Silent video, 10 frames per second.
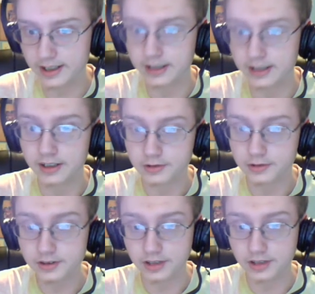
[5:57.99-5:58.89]
Trishula
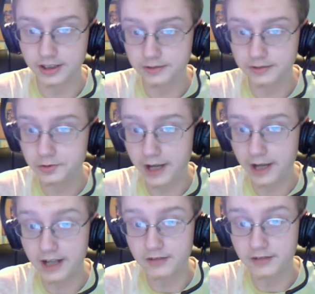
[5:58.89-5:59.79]
if you have
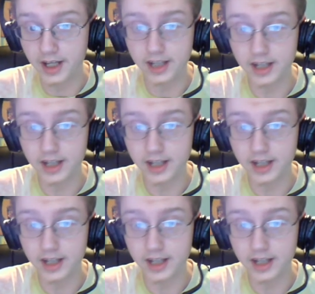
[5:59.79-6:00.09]
a level